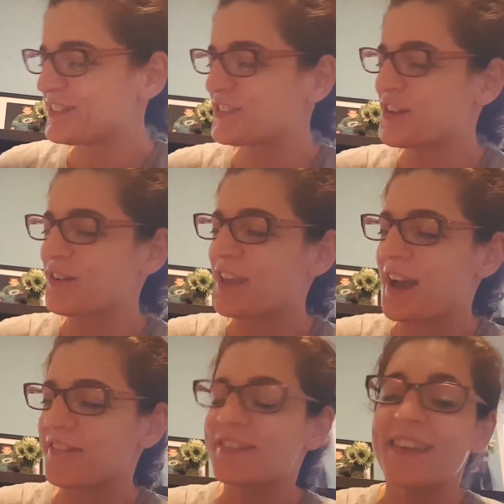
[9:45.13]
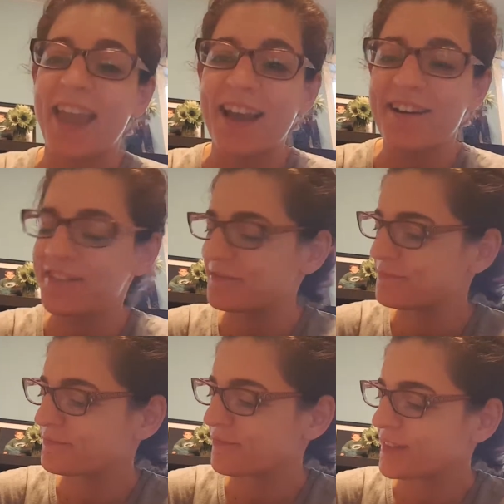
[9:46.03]
So you have kale,
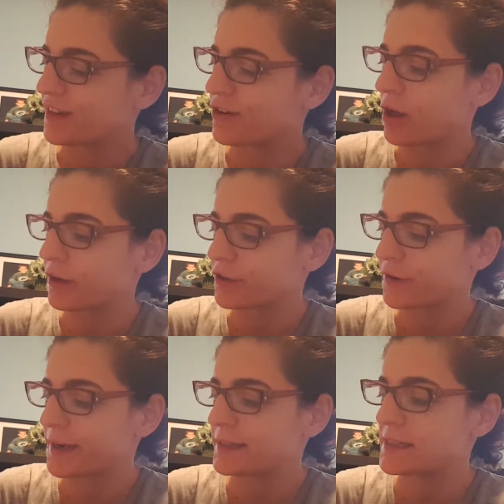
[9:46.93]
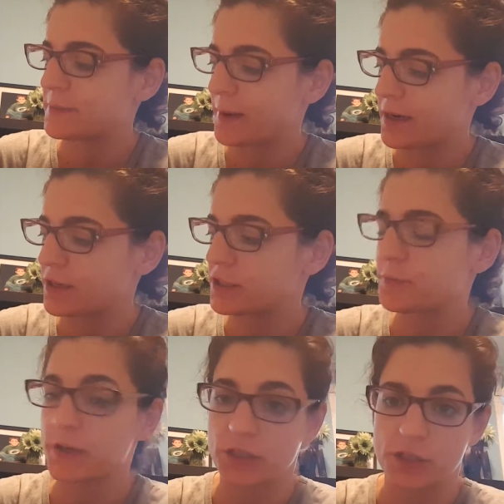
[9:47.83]
collard greens, spinach,
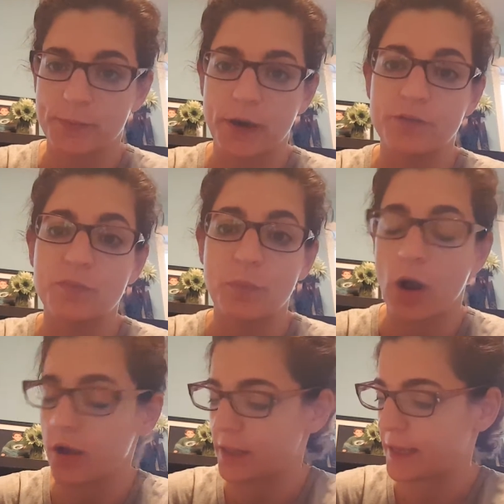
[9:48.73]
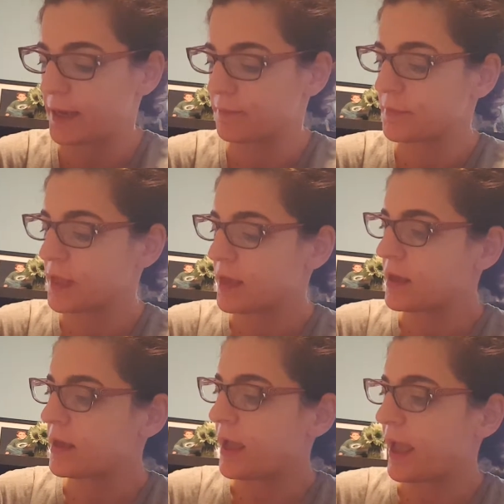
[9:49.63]
Brussels sprouts, broccoli,
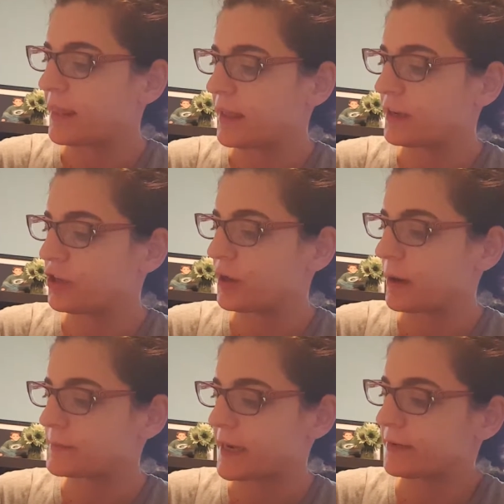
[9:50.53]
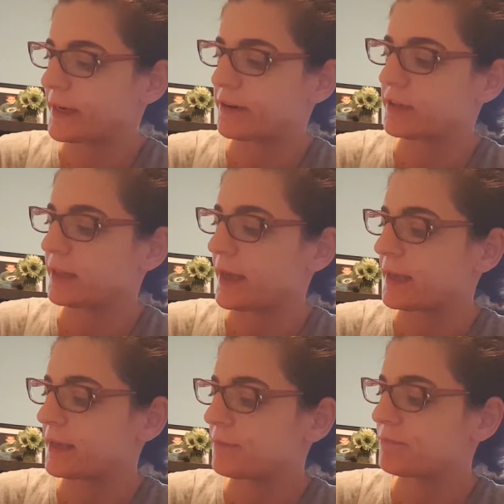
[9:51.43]
and then you come down here to
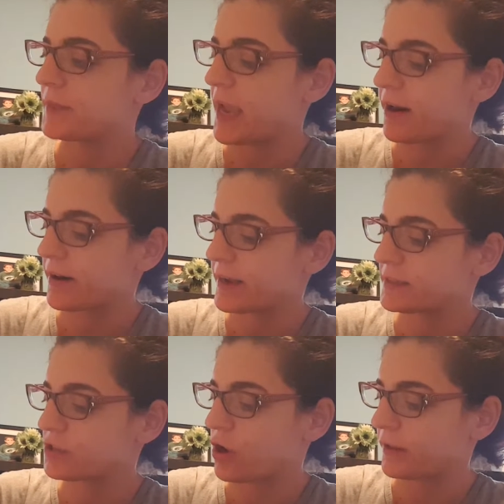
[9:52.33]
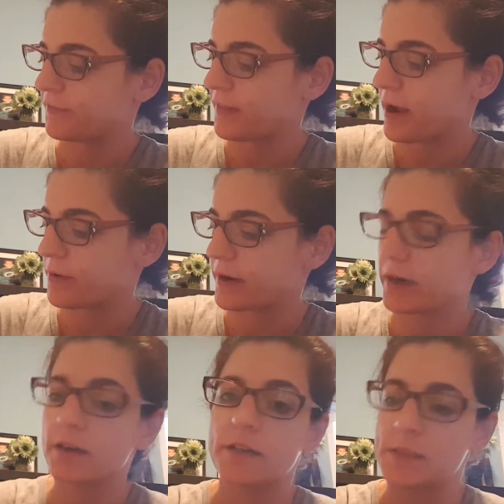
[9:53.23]
like carrots,
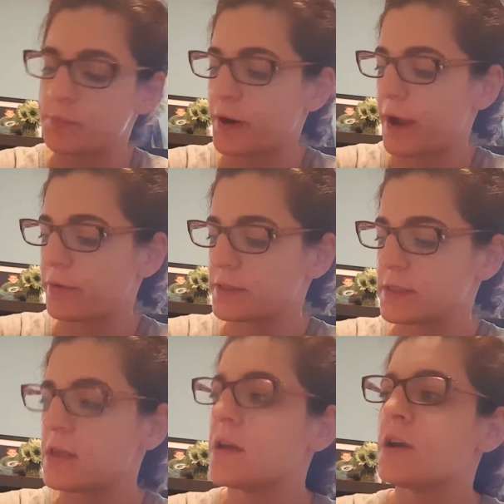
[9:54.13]
cauliflower, sprouts.